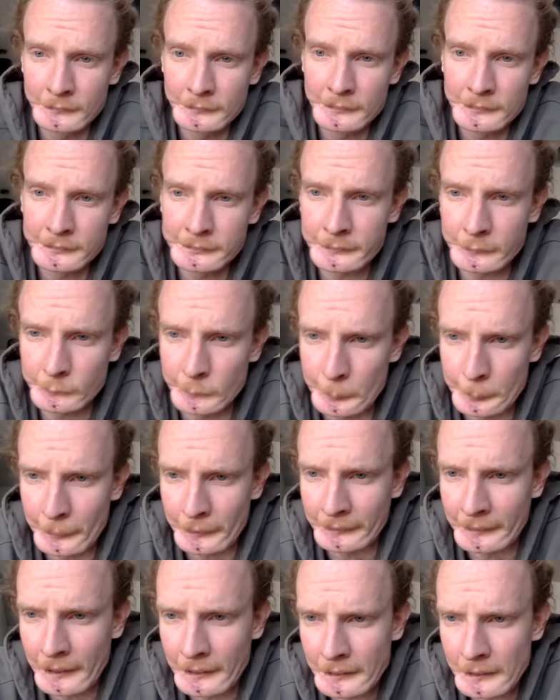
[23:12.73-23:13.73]
Syrup,
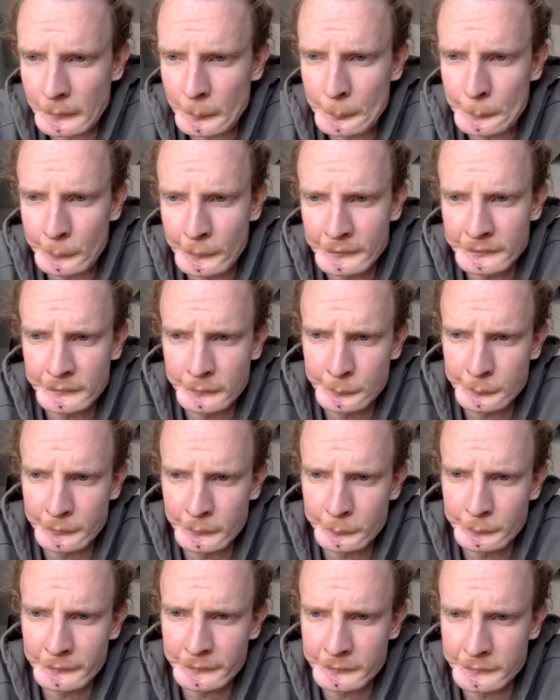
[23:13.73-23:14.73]
I got out of prison a few
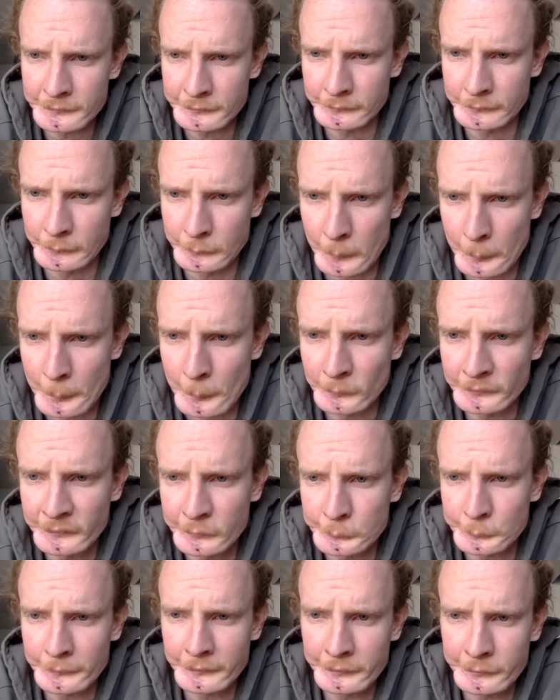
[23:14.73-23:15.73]
years ago. I'm only
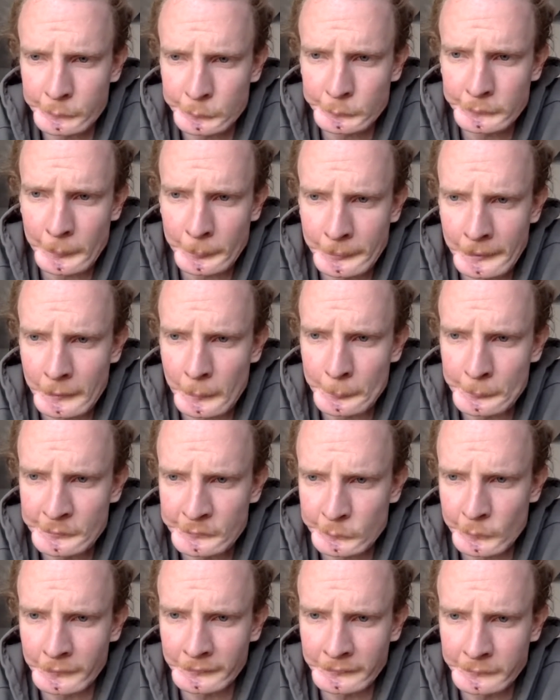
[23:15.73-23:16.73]
23 and now I'm
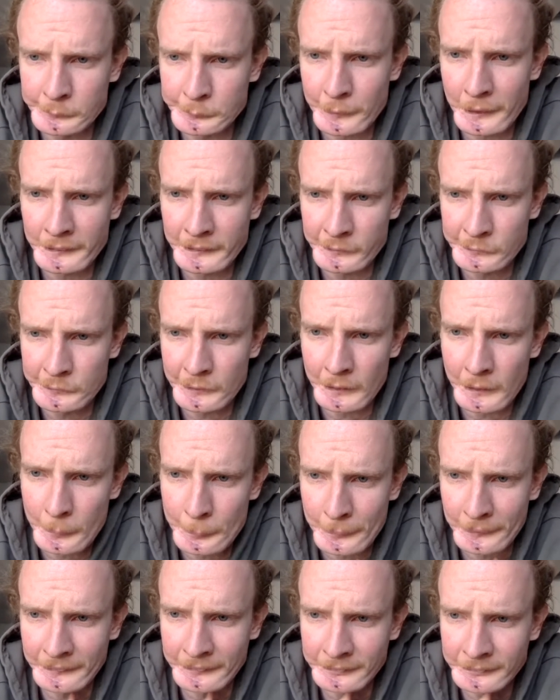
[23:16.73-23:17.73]
struggling to find a job.
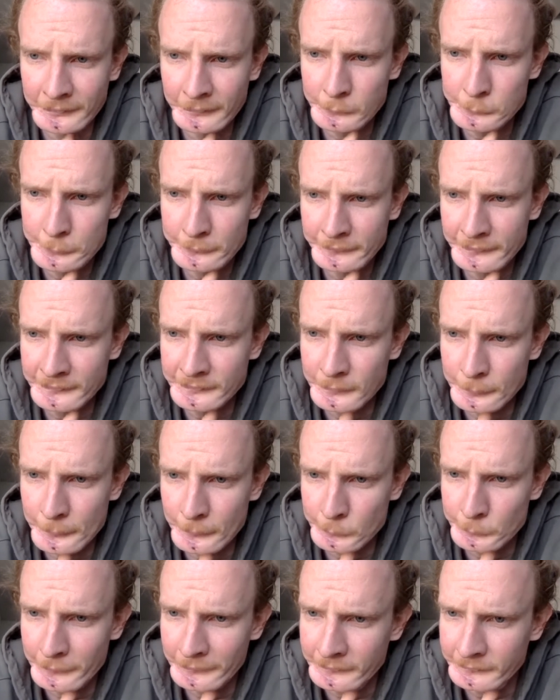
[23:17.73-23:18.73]
I can tell when they see the
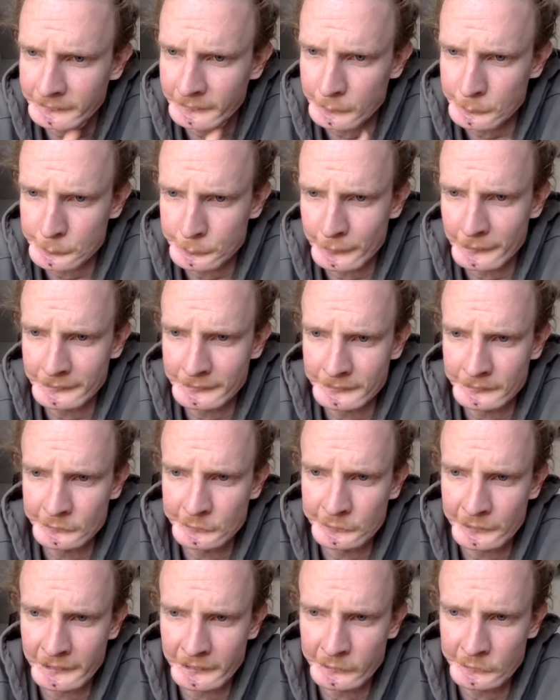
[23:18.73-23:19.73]
record, their faces
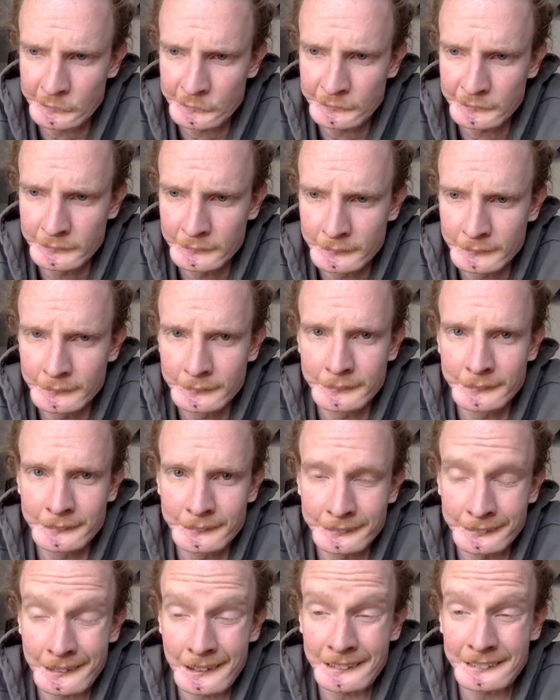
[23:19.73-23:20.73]
change.
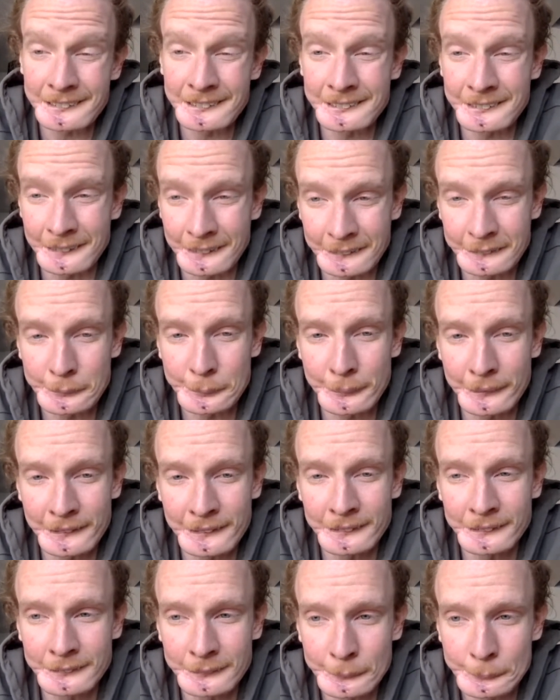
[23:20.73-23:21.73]
That sucks,
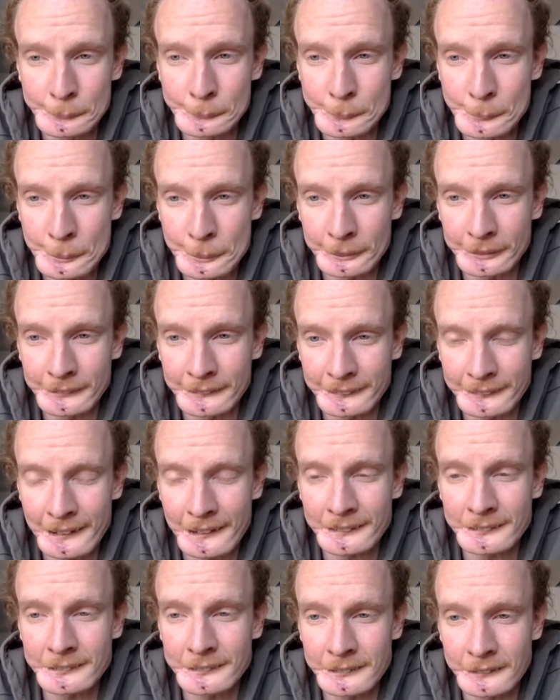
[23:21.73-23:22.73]
man.
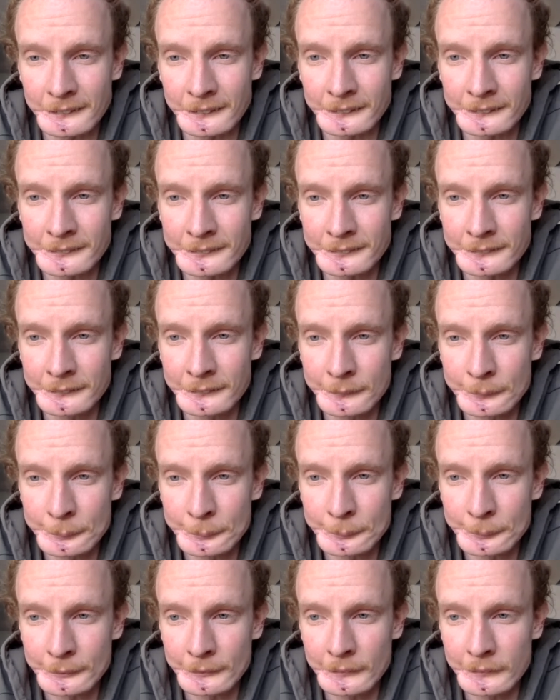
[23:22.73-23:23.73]
That sucks.
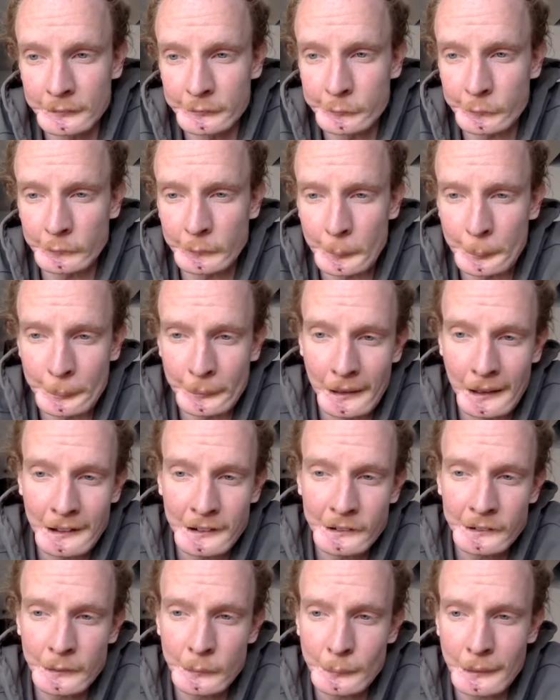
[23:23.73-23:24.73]
Syrup, I
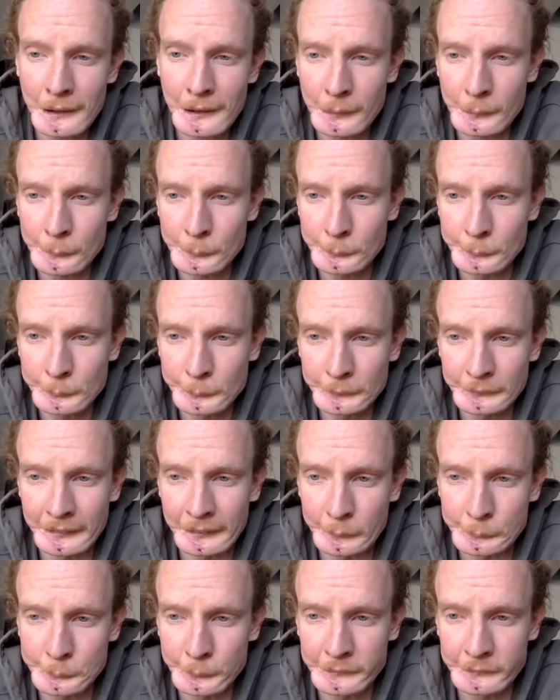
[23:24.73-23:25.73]
don't know
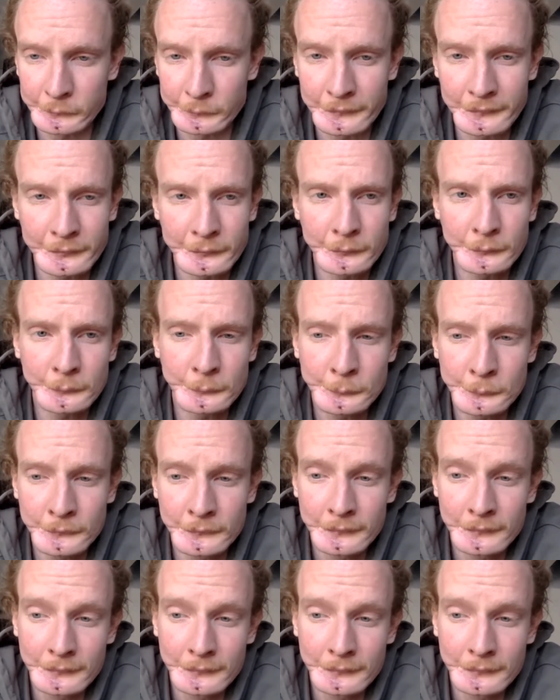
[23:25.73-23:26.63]
what you're into.